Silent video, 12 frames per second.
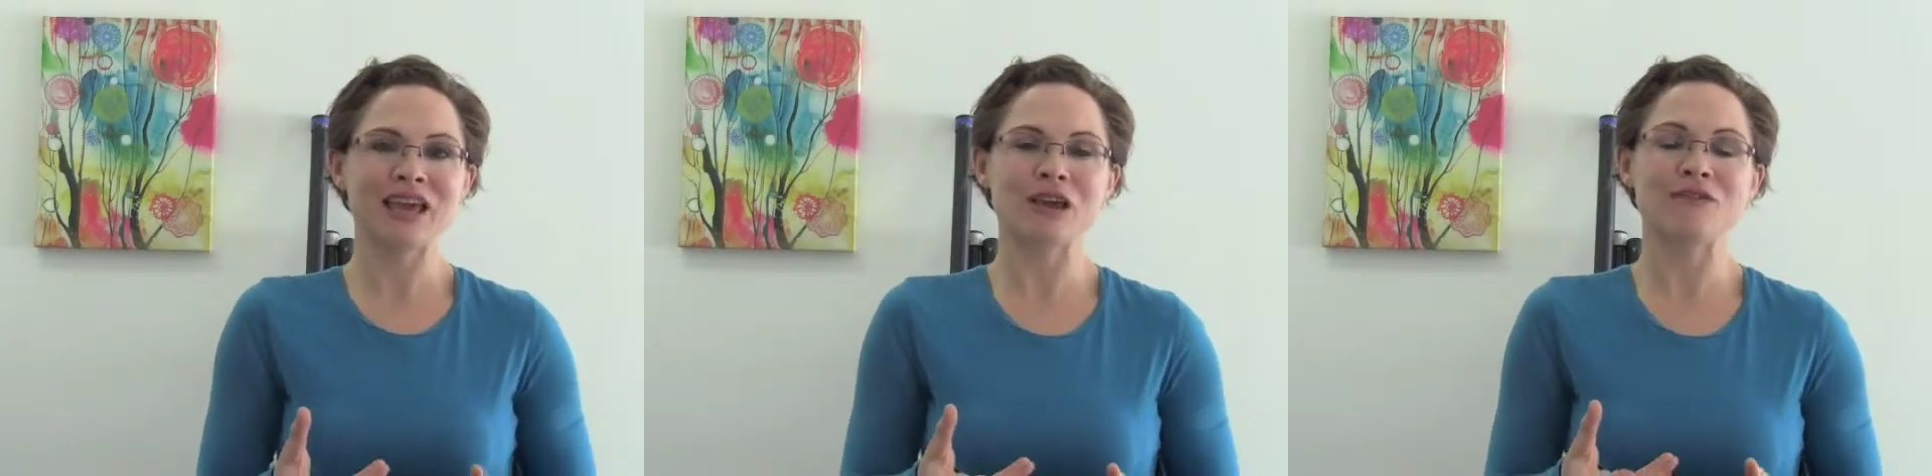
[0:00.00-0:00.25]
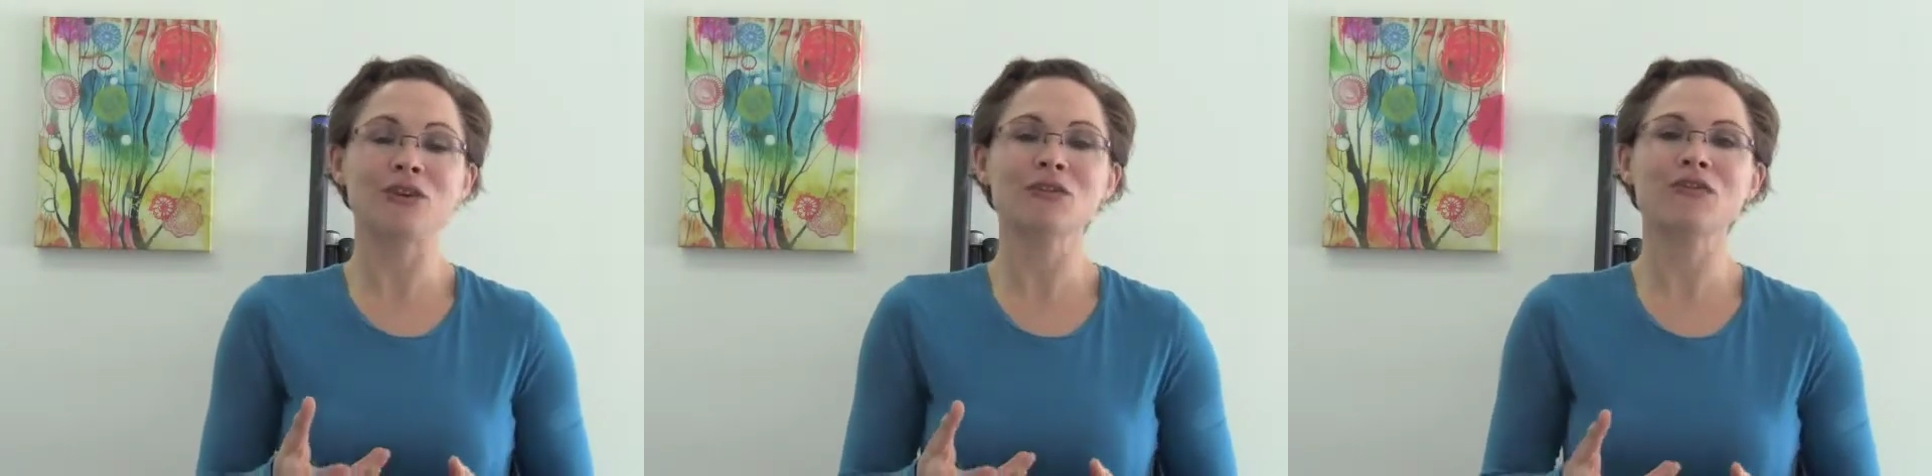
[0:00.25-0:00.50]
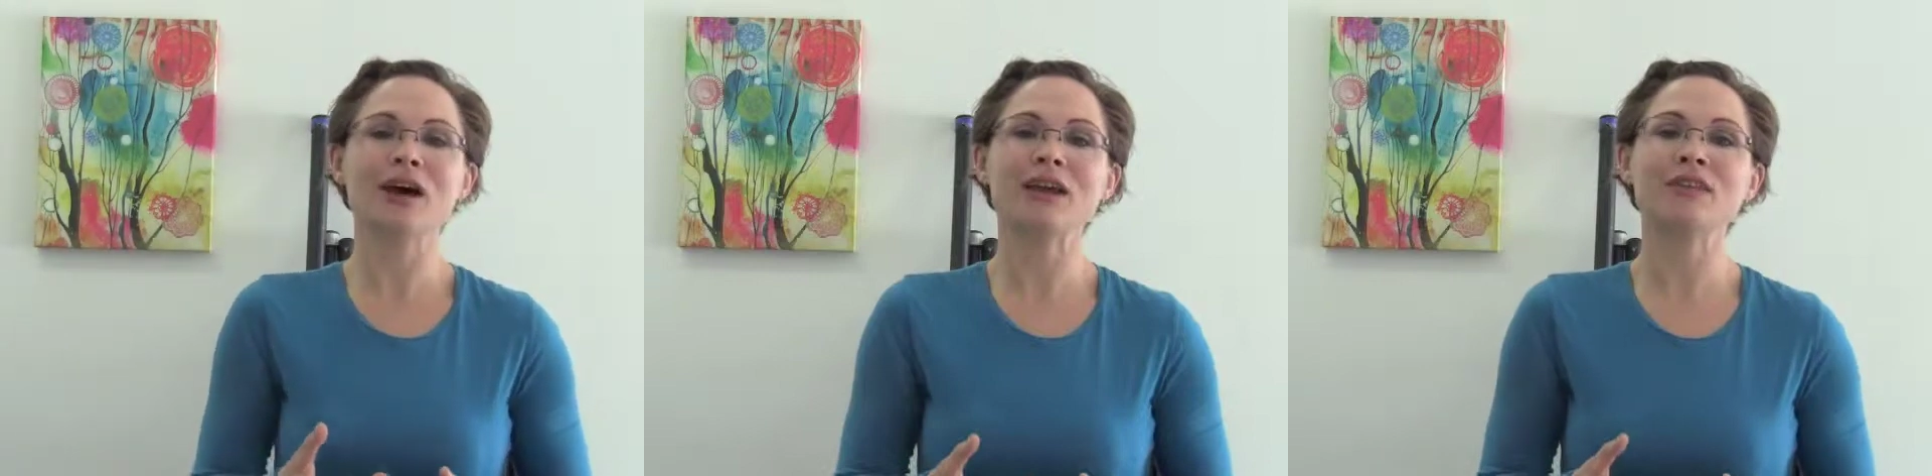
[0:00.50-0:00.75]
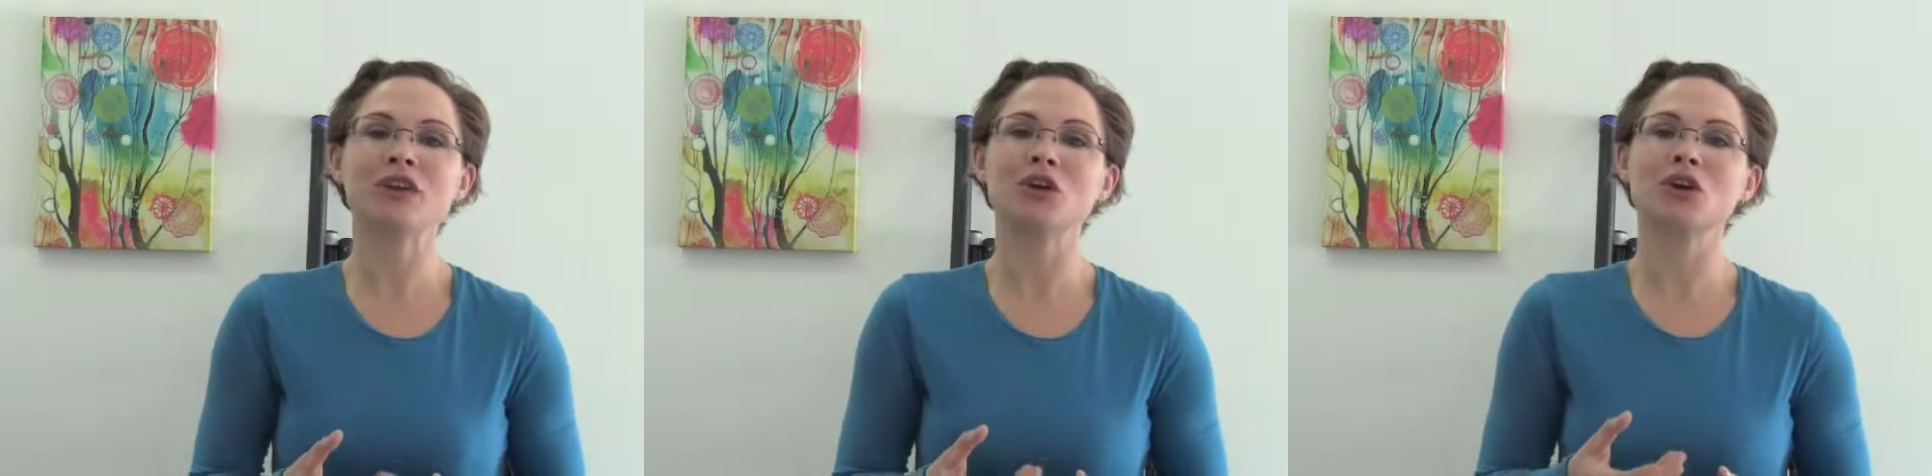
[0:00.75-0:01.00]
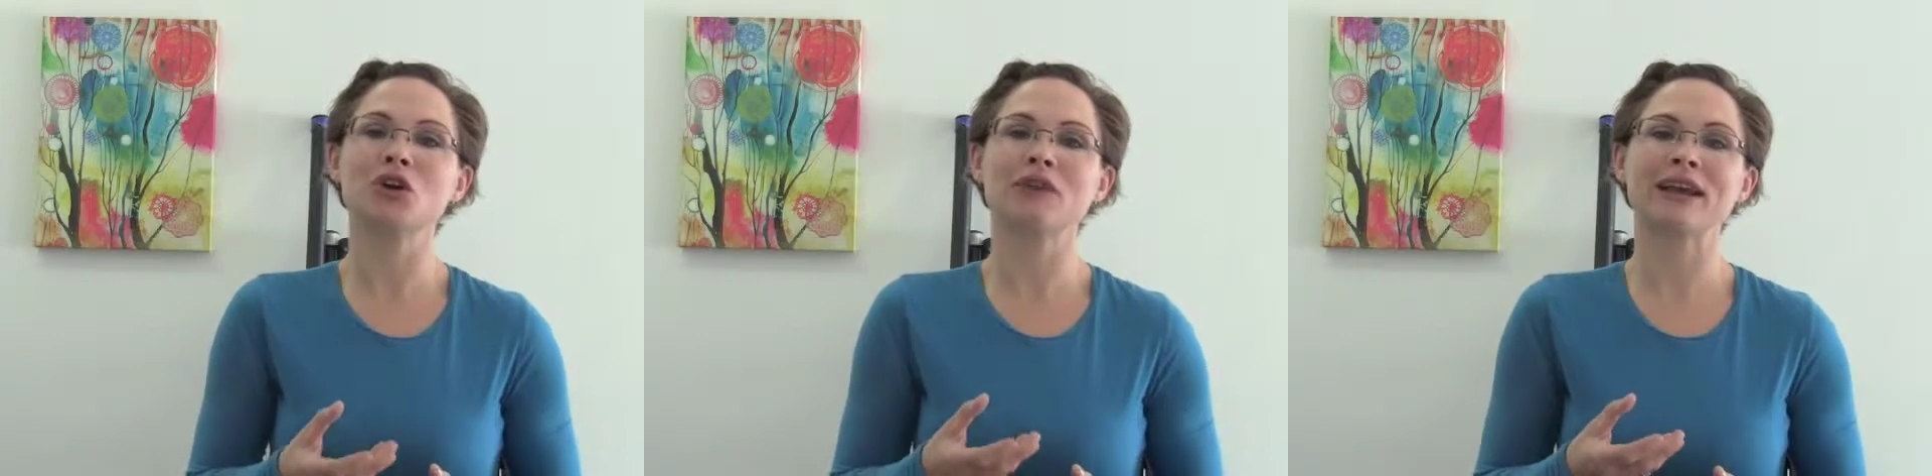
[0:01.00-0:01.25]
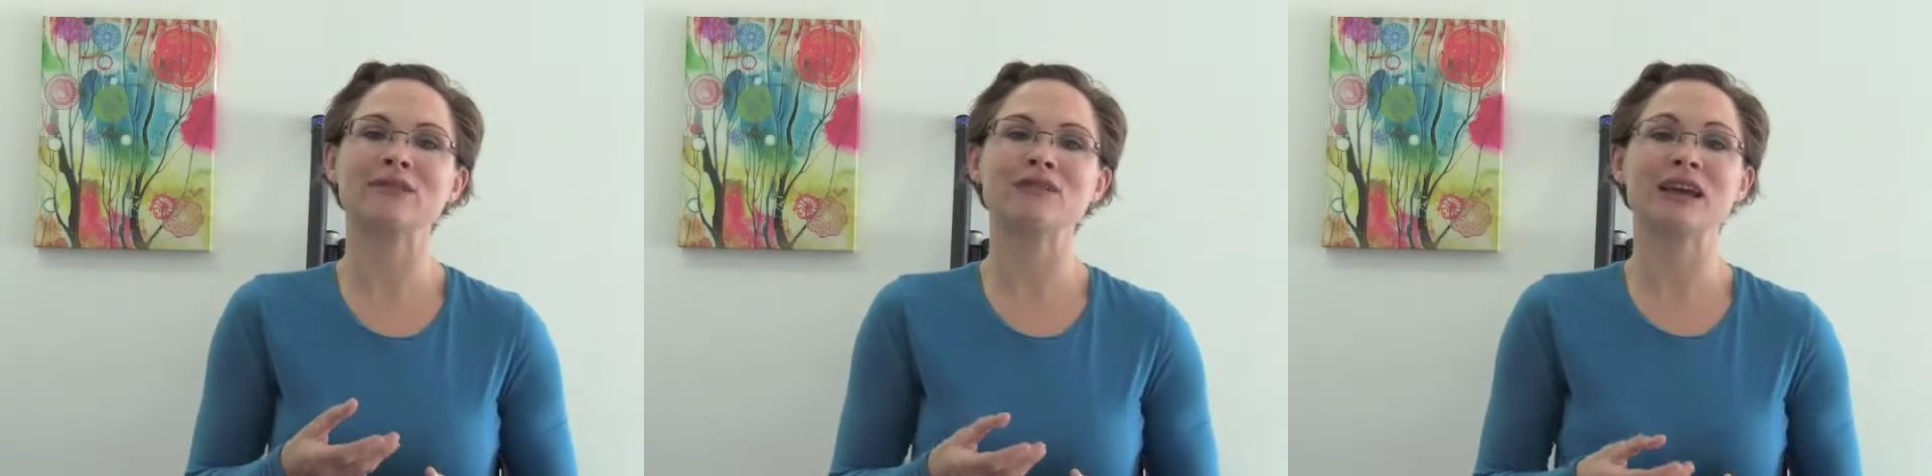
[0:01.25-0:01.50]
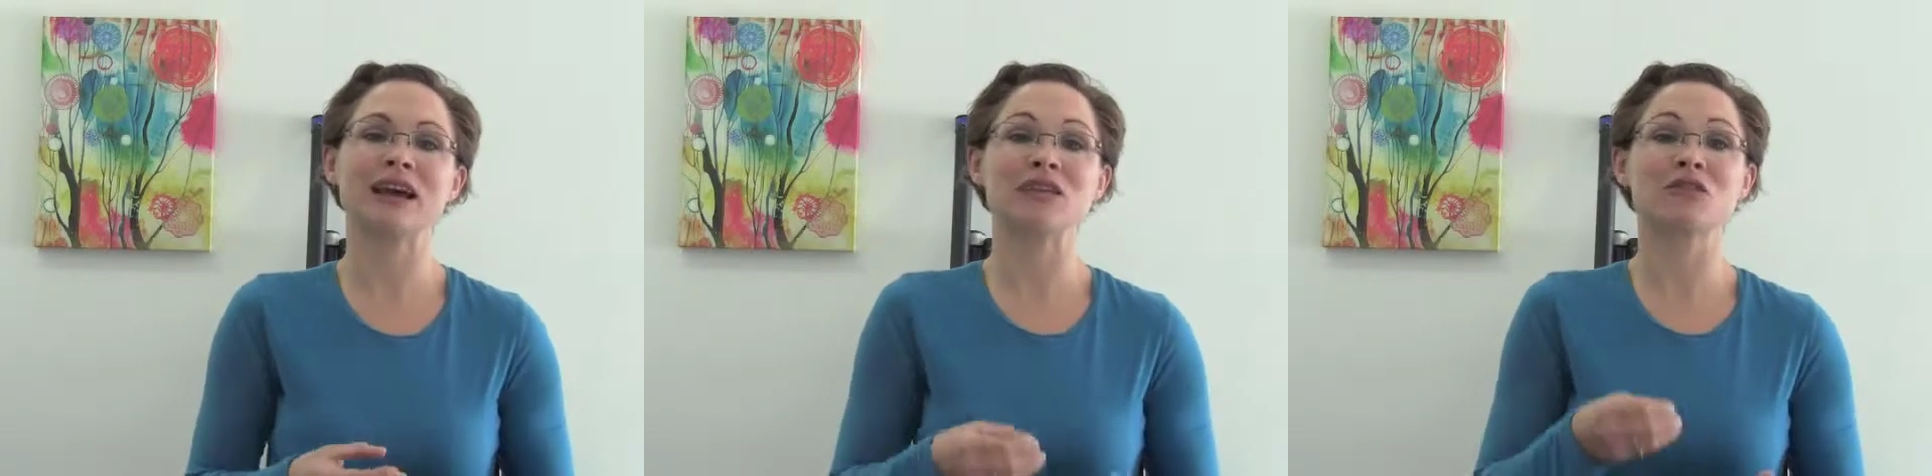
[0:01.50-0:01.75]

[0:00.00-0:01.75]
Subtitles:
If you find that you're craving a